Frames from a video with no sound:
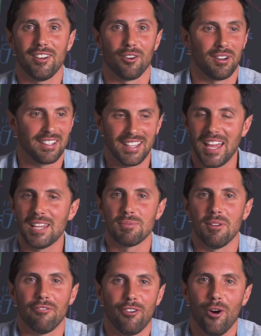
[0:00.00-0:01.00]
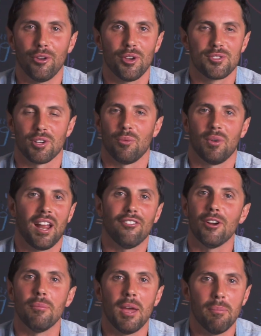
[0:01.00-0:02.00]
or engagement photos, or
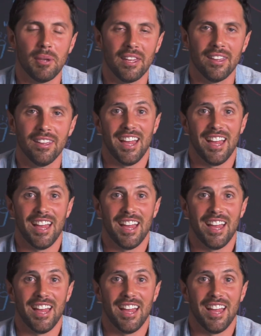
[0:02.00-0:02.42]
whatever it may be?